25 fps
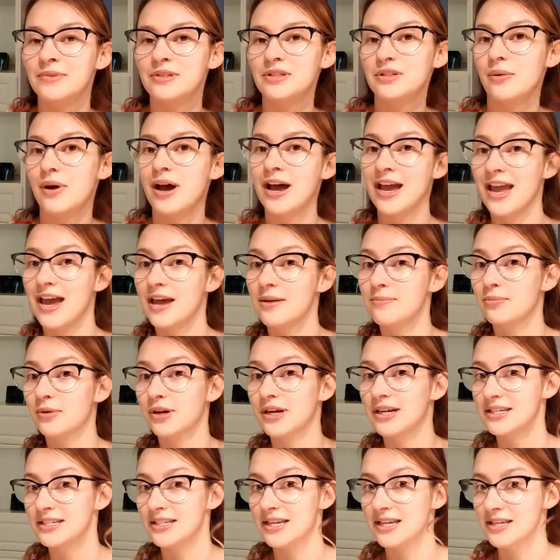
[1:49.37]
so I had
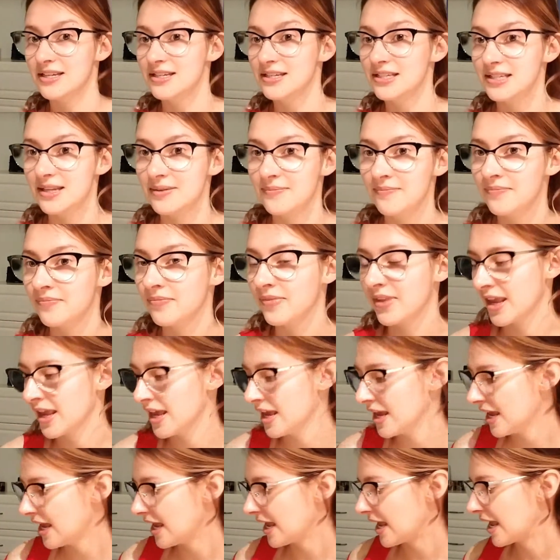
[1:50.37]
braces,
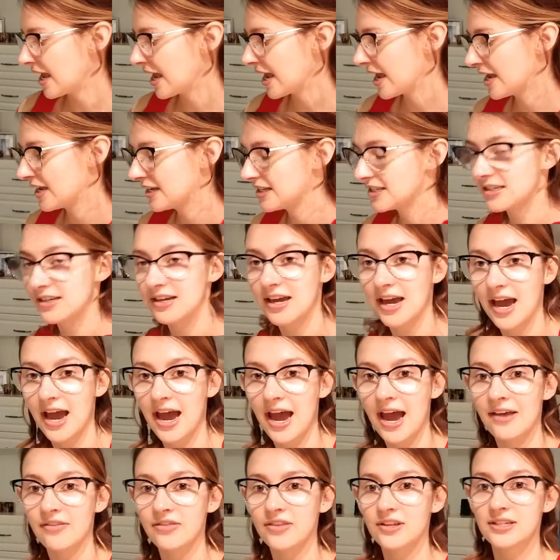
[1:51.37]
and
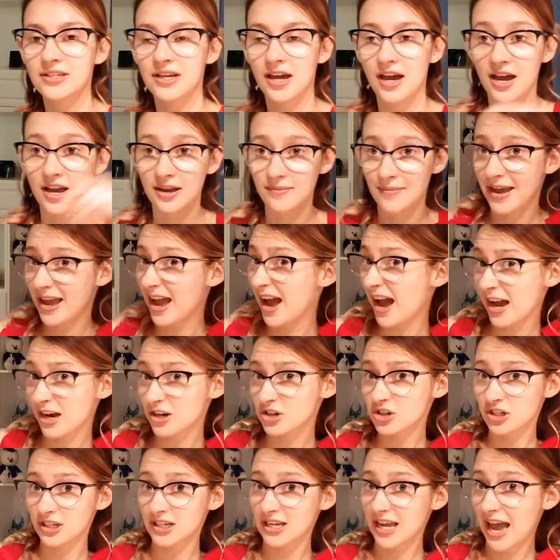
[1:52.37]
at the time I
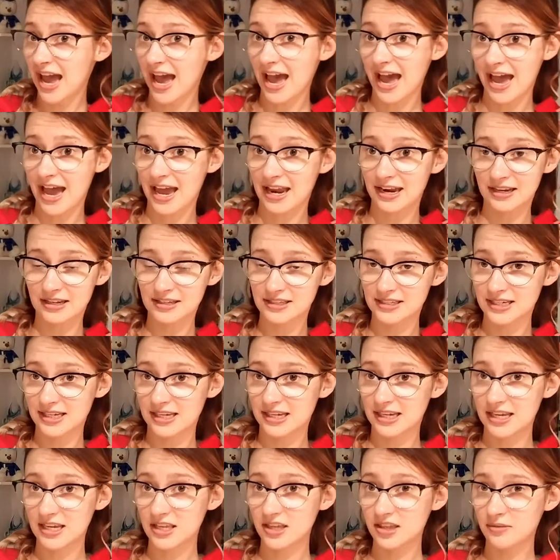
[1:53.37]
actually had
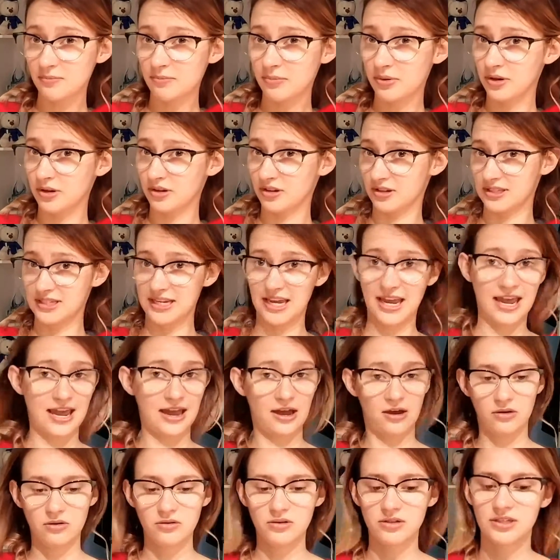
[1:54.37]
teeth pulled
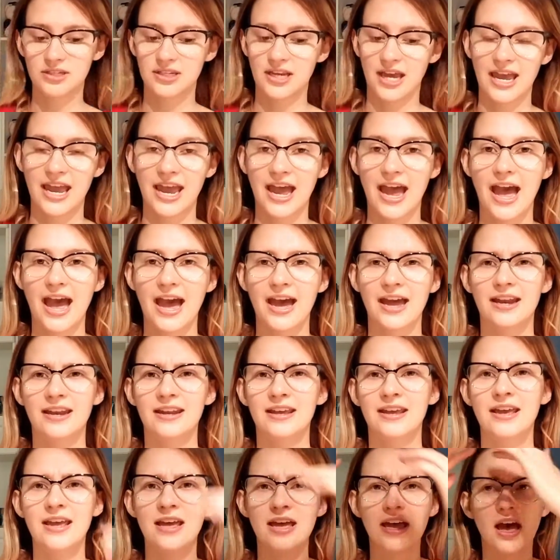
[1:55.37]
out. I
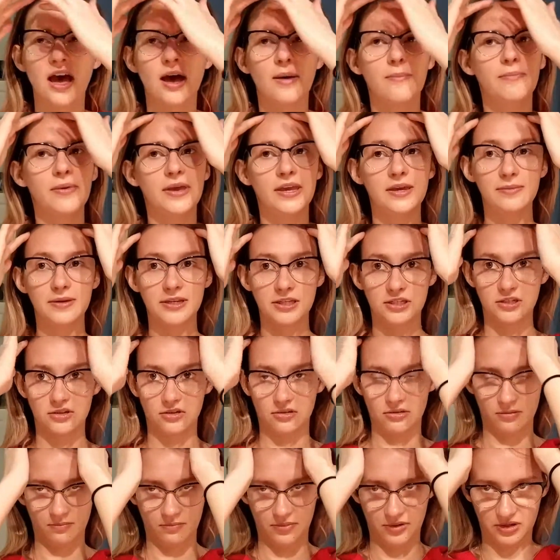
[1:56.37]
had a baby
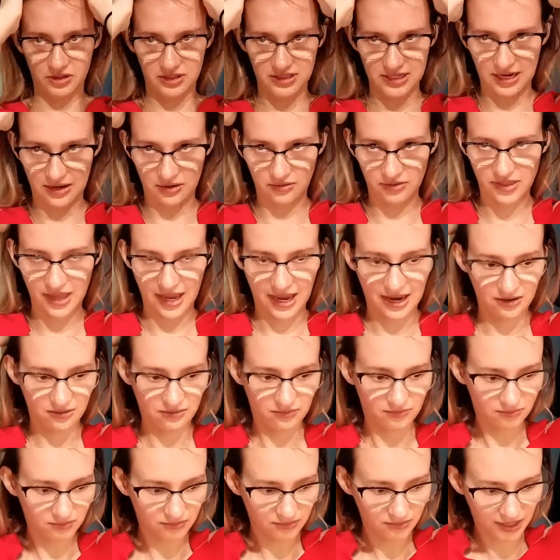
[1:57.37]
tooth pulled out that
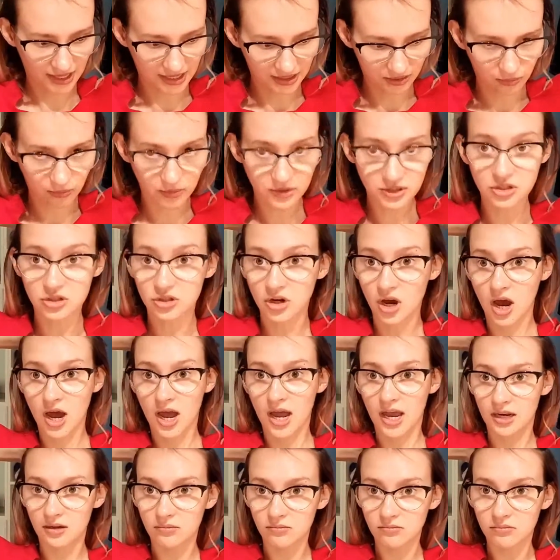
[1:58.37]

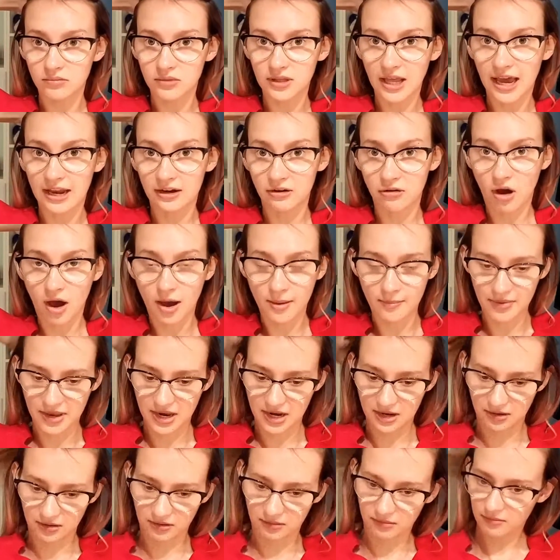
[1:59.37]
had not
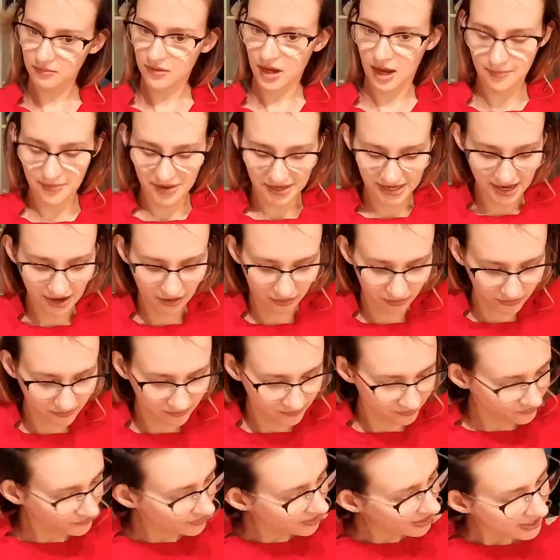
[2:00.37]
been coming
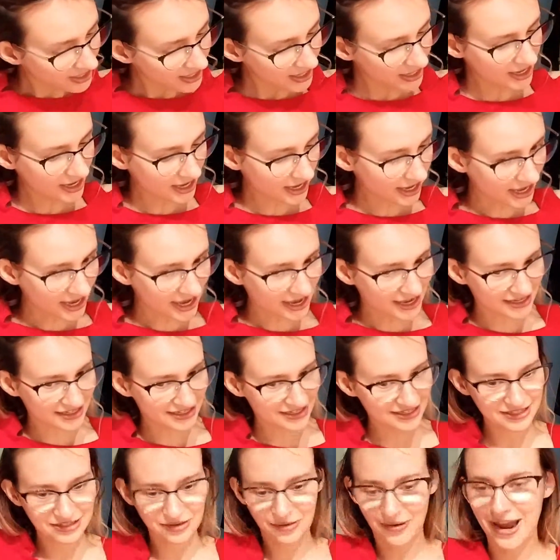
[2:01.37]
out.
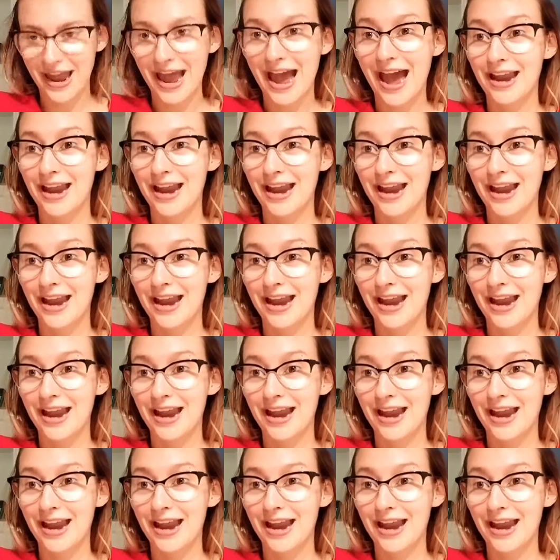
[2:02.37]
And so I